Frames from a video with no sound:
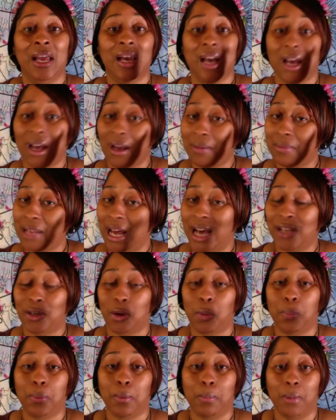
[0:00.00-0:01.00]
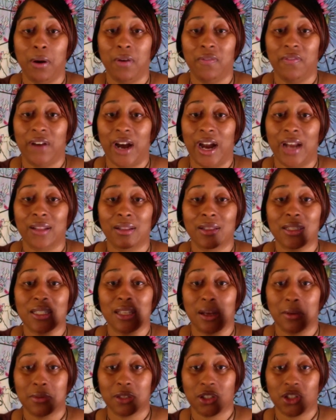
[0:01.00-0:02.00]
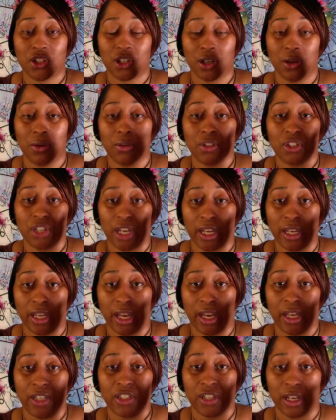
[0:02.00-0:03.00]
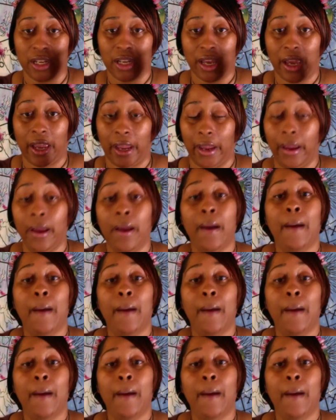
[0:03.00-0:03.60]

I'm not, I don't promote violence. That was a joke. J K, J K.